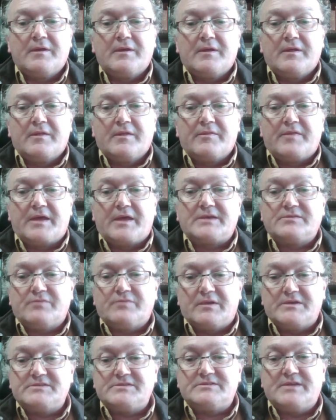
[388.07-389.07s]
Thanks for
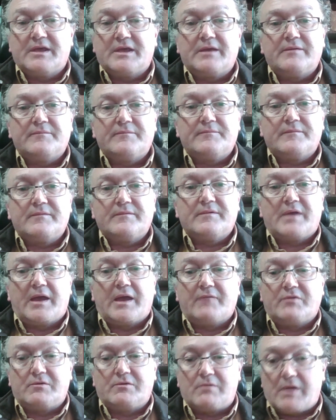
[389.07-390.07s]
listening.
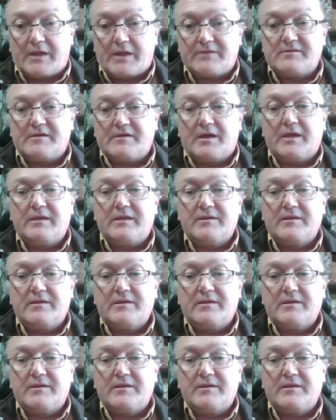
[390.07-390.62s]
Have a great day.